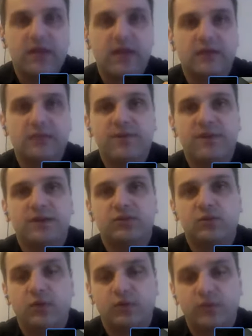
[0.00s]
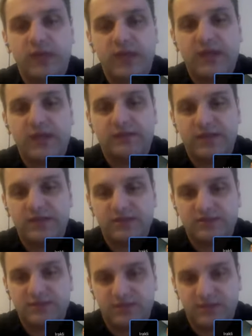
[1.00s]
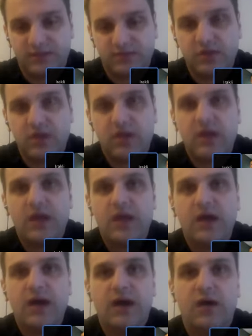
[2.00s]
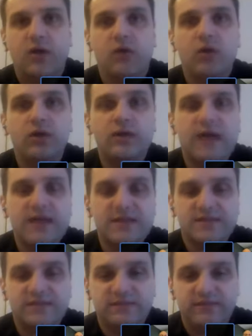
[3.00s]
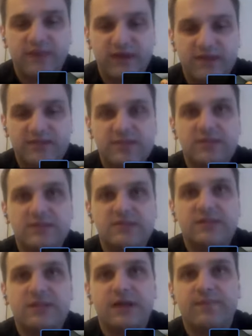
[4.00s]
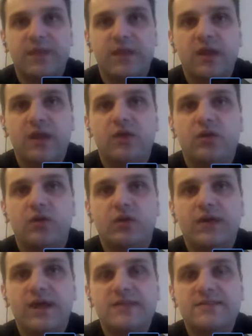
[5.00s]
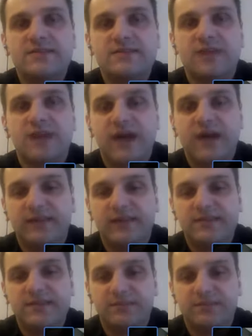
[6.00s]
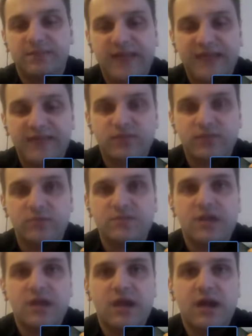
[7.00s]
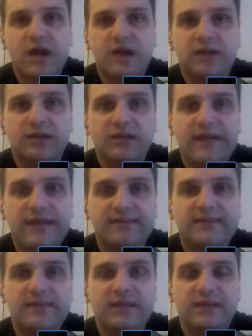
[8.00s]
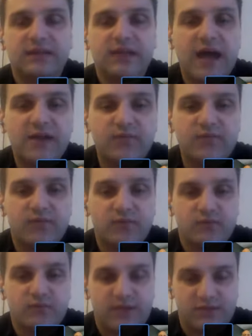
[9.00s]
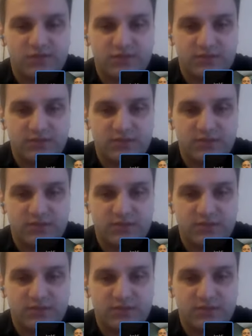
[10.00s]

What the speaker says: Compared to what we had 10 years ago. All kinds of devices, all kinds of context and platforms are collecting a lot of information.